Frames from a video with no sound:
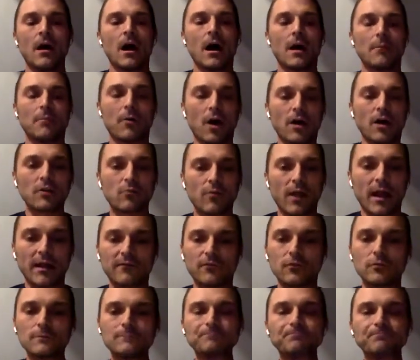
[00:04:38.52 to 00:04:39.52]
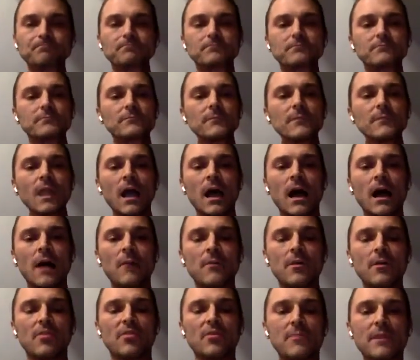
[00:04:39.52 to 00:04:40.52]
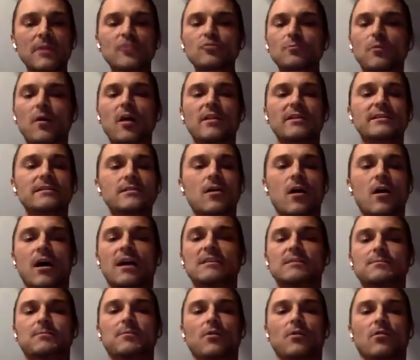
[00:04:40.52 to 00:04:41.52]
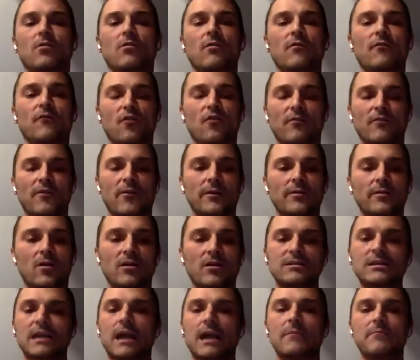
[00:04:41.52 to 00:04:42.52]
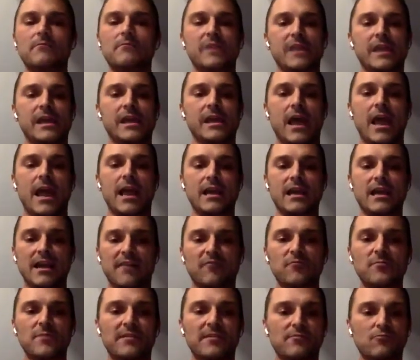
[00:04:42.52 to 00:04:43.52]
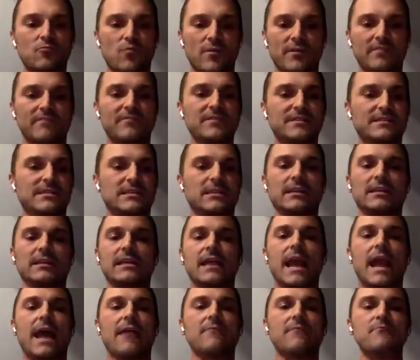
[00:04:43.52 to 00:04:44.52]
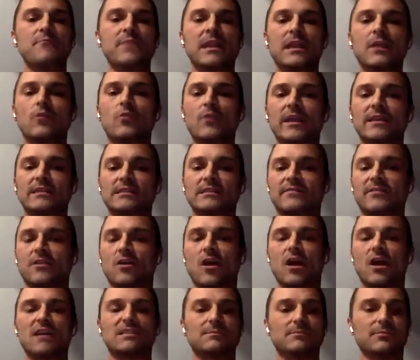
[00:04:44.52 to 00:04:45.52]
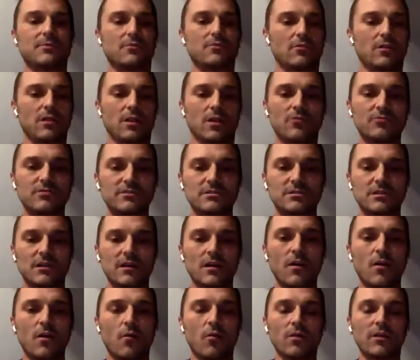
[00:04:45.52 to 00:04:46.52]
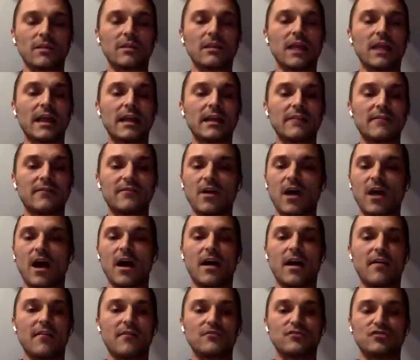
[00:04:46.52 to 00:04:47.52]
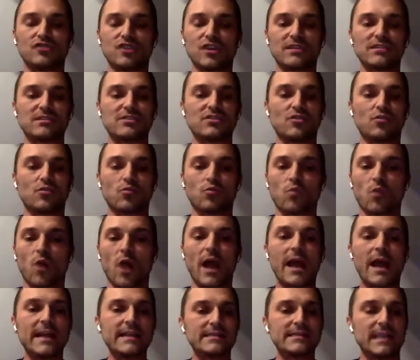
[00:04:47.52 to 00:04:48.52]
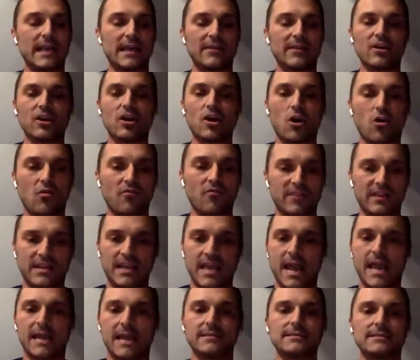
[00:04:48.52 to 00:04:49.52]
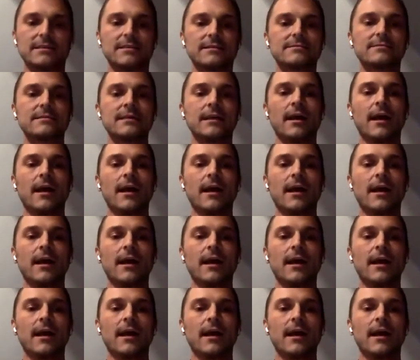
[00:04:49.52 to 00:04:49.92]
Upon arrival, the Metropolitan Hospital, for a very long time, being a government-run facility, had many wings of their hospital closed. Well, in light of just the rise in the COVID cases,